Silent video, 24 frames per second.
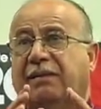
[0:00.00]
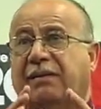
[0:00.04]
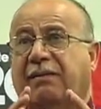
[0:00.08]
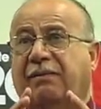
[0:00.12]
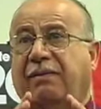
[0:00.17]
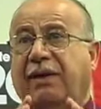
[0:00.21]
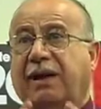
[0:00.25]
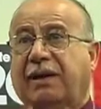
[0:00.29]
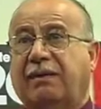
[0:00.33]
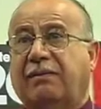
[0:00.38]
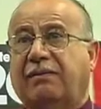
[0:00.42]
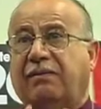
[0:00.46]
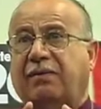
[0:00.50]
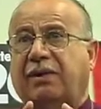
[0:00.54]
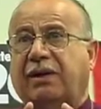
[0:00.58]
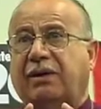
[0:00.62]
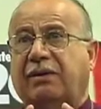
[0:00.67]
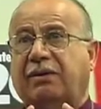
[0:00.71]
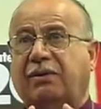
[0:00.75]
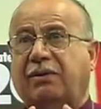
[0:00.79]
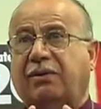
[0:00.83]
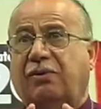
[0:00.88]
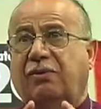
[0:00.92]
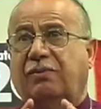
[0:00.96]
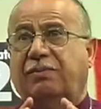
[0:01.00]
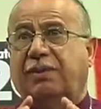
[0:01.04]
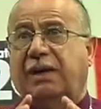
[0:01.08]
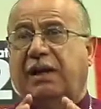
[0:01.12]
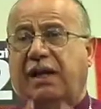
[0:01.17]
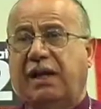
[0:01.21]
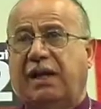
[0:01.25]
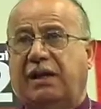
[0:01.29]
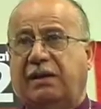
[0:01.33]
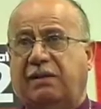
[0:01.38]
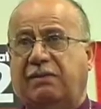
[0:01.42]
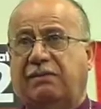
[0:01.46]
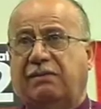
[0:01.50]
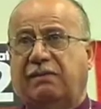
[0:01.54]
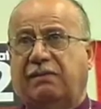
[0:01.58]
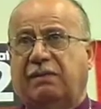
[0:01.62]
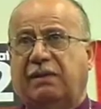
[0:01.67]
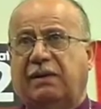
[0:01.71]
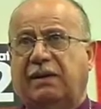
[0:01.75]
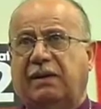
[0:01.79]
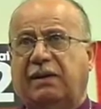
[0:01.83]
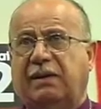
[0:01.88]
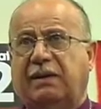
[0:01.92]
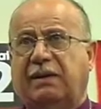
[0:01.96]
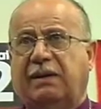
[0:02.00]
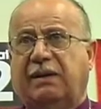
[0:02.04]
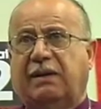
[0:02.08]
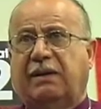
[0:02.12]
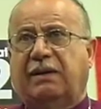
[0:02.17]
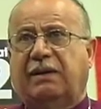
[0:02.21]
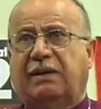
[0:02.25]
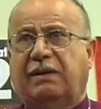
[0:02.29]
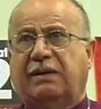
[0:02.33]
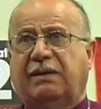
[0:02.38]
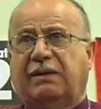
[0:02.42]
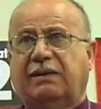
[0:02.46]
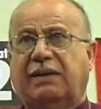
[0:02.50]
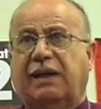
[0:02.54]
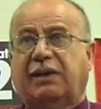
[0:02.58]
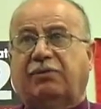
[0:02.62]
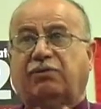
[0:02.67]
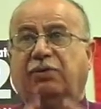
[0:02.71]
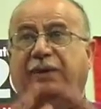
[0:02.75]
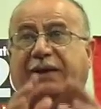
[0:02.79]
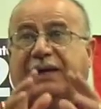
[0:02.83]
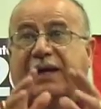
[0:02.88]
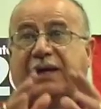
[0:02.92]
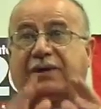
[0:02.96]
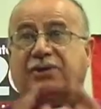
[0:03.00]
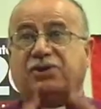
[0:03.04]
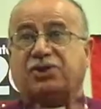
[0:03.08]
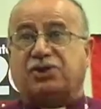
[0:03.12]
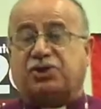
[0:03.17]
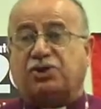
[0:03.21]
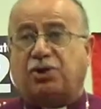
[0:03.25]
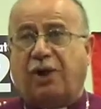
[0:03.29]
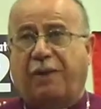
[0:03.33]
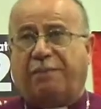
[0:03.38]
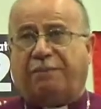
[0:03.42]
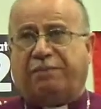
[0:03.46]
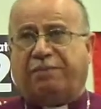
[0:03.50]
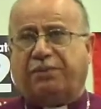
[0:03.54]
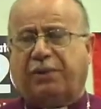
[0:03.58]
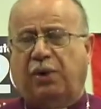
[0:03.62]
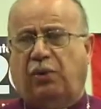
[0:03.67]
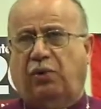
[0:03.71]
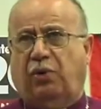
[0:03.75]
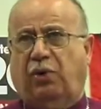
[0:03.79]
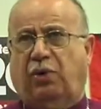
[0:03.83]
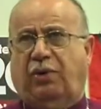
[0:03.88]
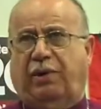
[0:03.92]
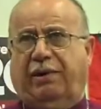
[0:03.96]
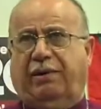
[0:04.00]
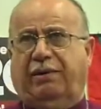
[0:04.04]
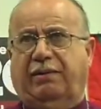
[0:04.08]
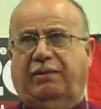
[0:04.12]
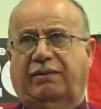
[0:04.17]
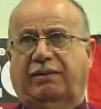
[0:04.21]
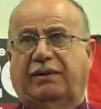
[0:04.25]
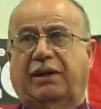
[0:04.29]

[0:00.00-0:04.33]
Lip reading: when you believe that we can stop the war,